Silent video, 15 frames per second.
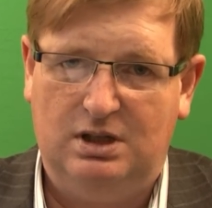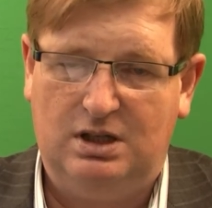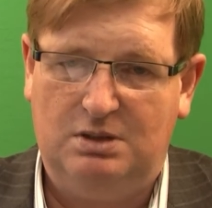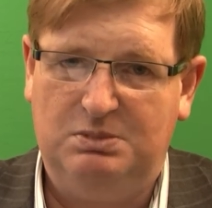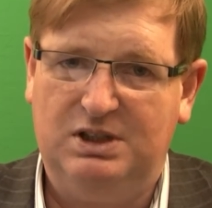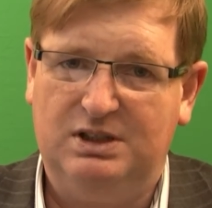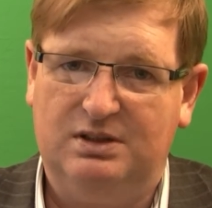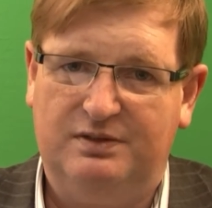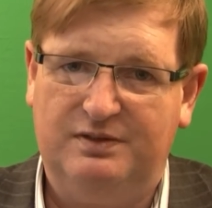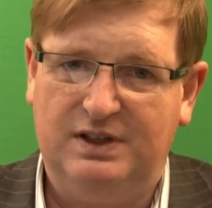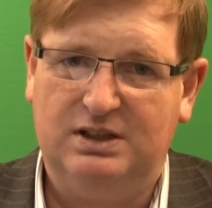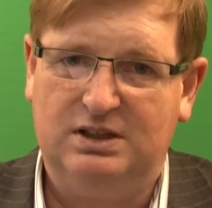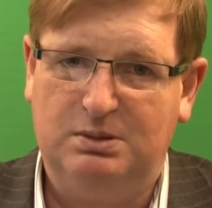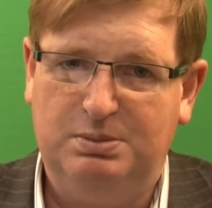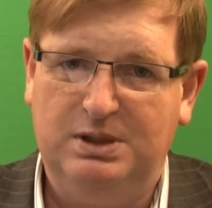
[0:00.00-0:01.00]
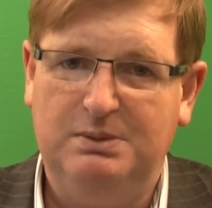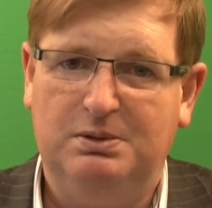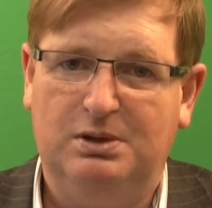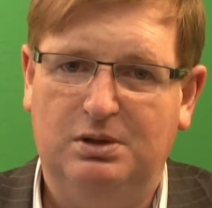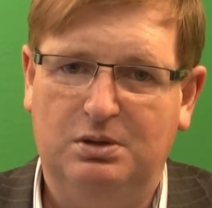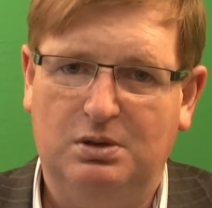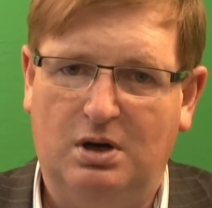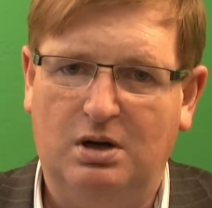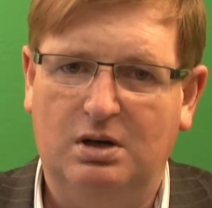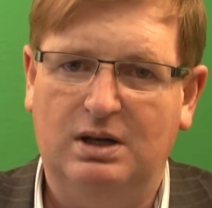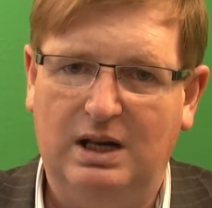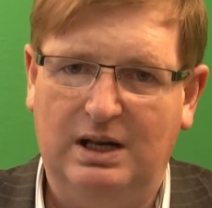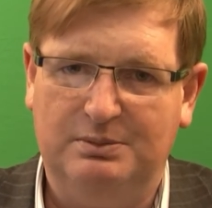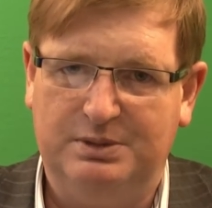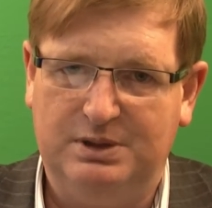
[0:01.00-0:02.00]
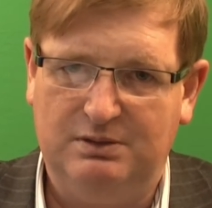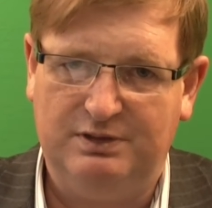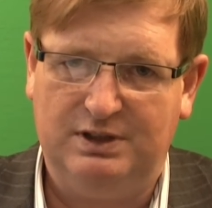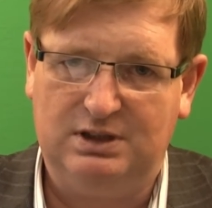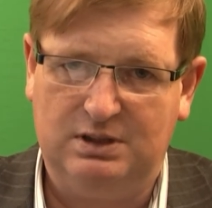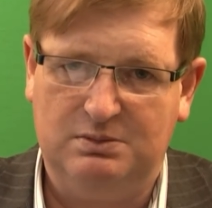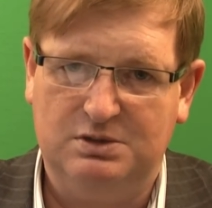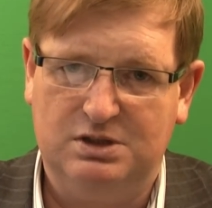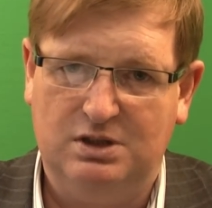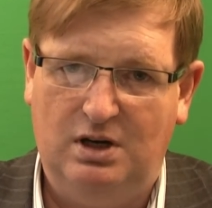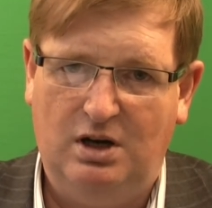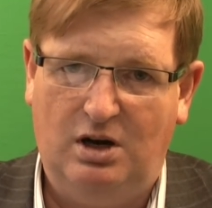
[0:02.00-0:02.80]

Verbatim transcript: And a matter of fact, the people who are helping the victims